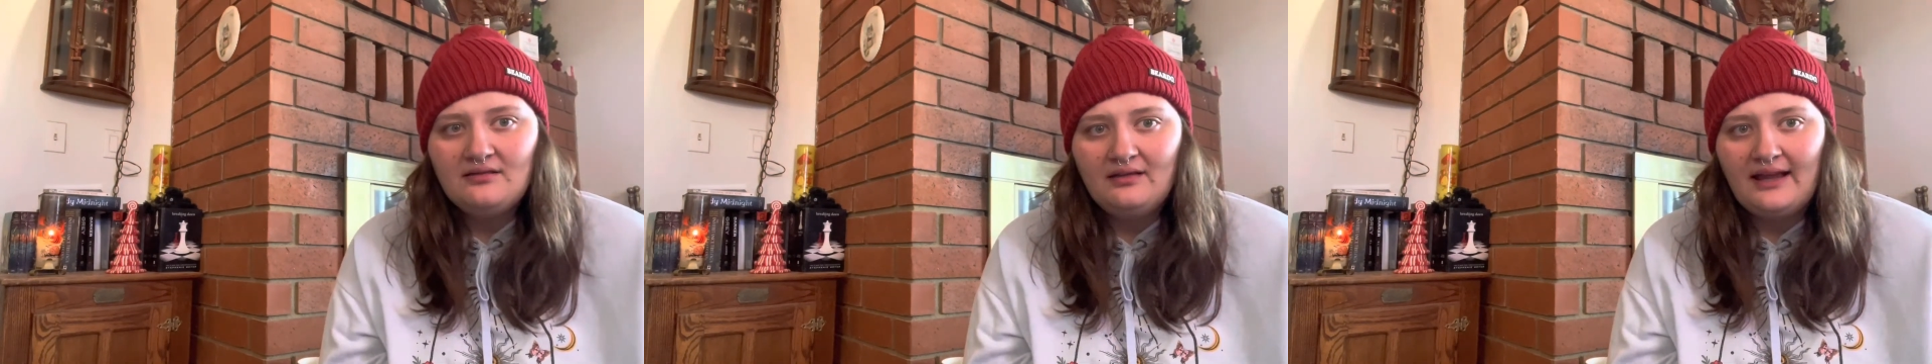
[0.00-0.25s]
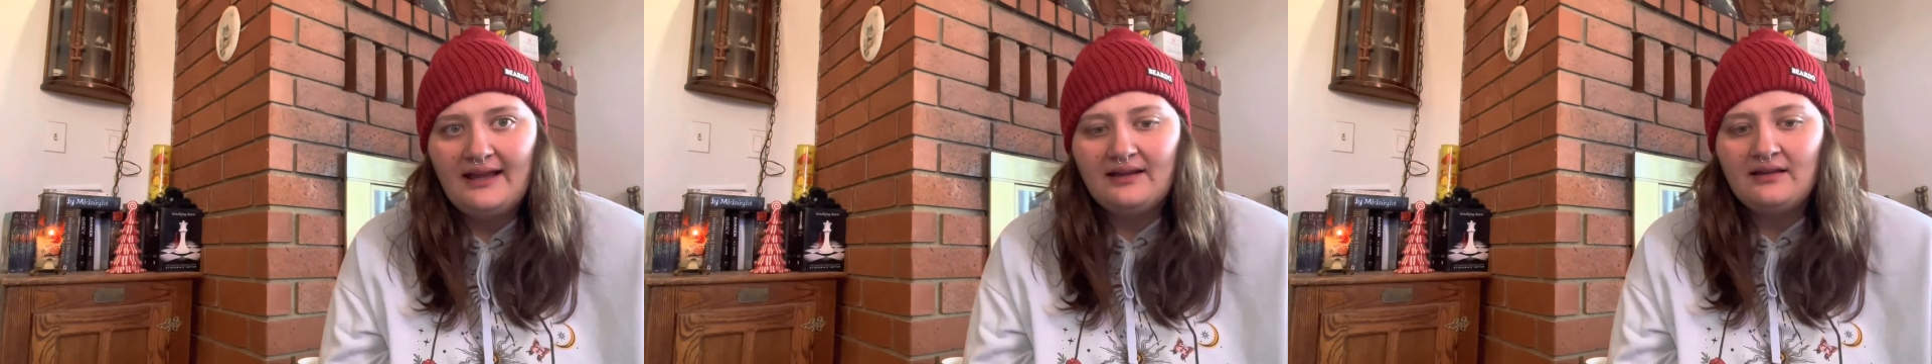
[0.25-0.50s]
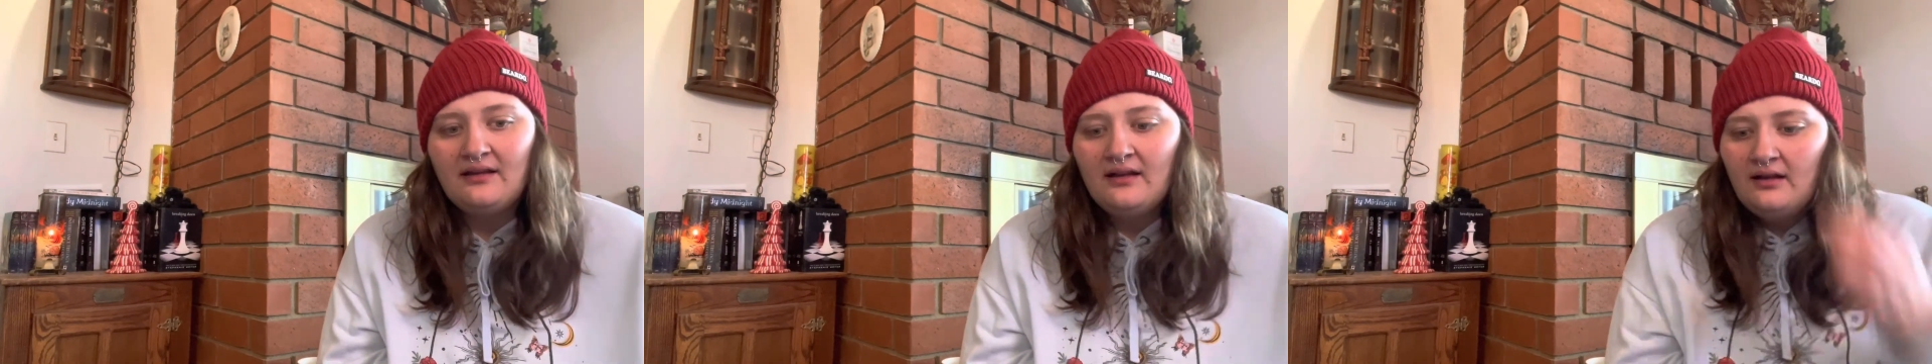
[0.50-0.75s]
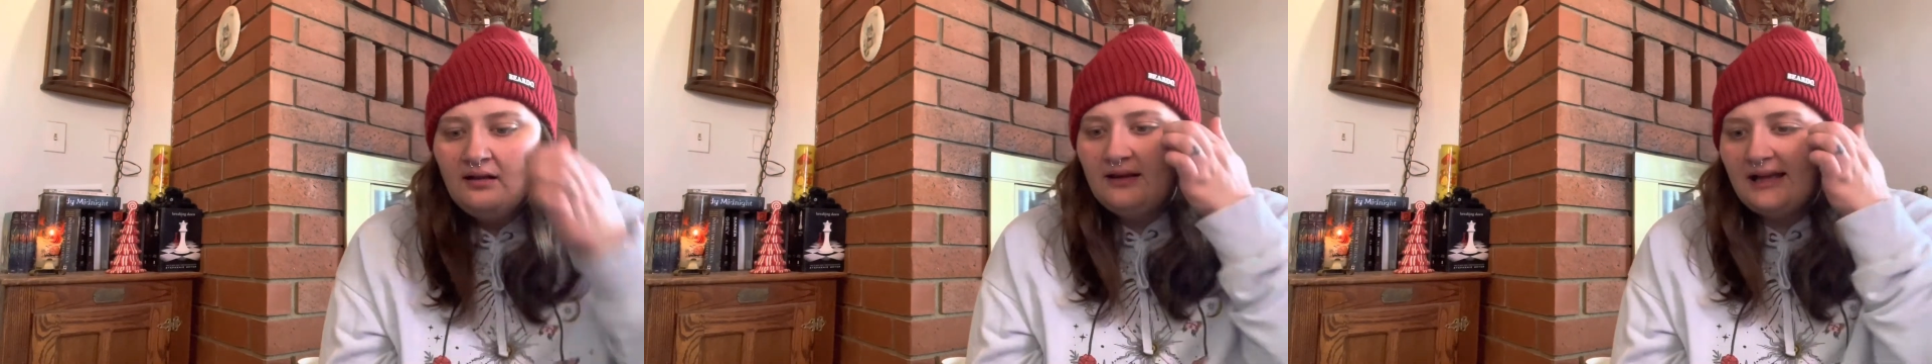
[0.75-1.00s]
like,
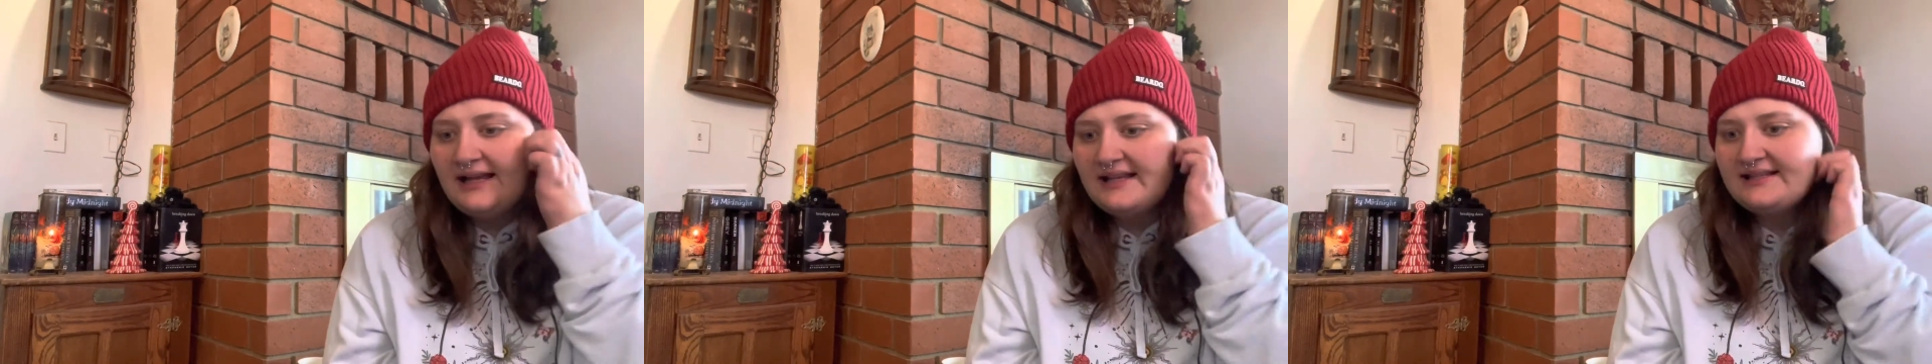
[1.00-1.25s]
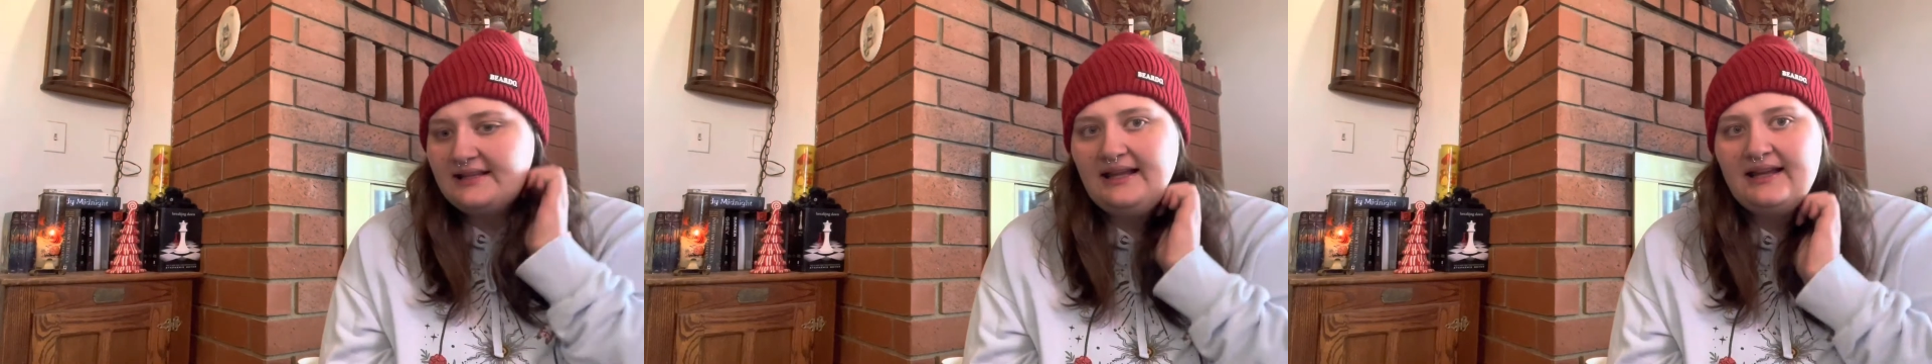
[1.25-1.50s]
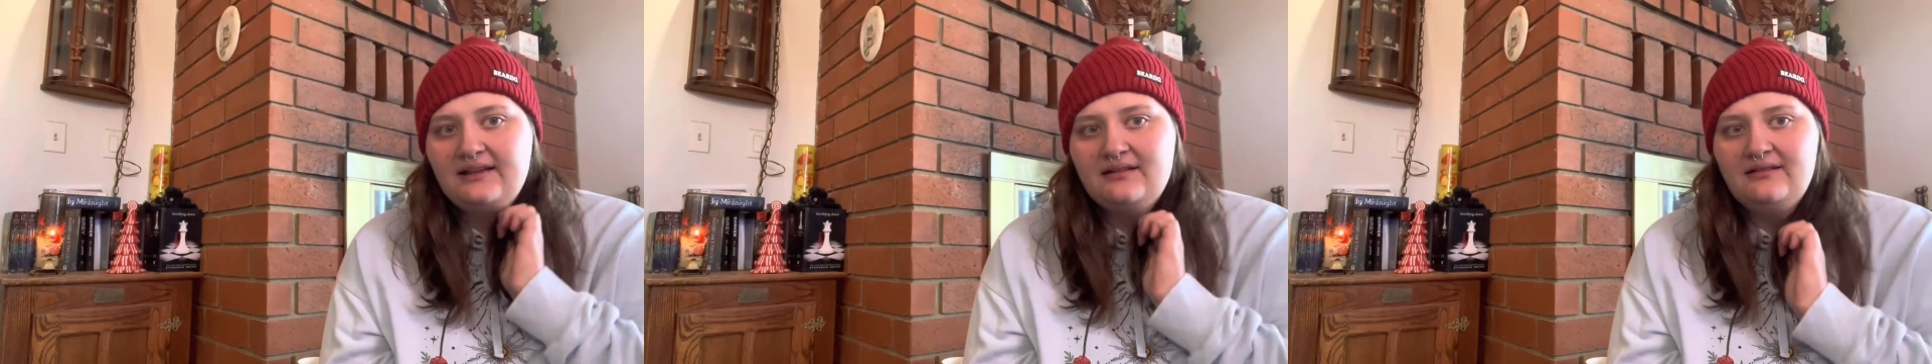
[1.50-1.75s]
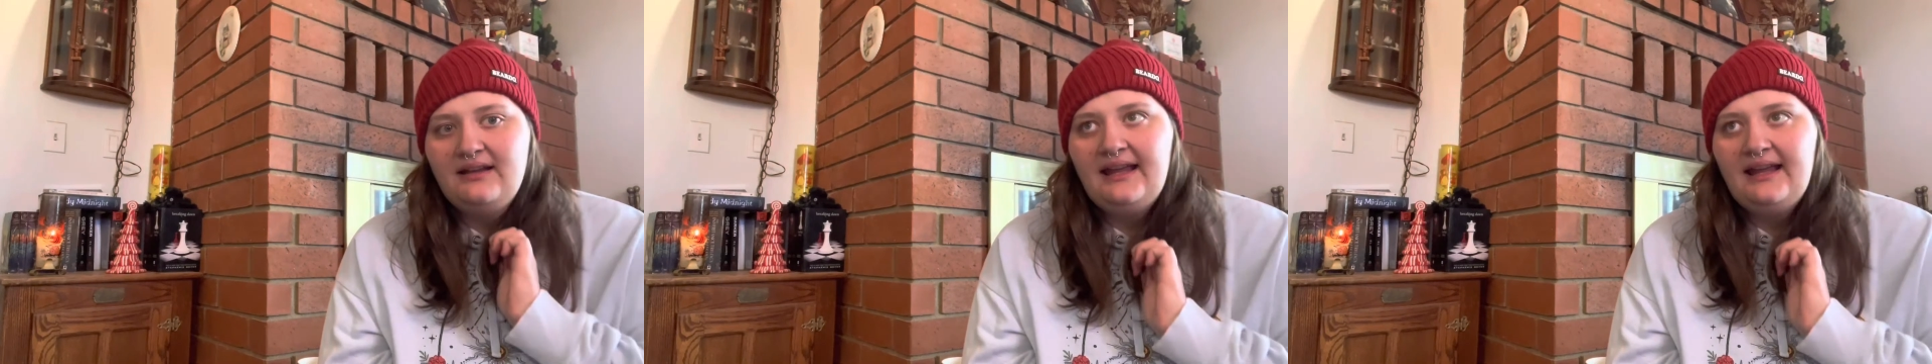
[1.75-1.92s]
as, like,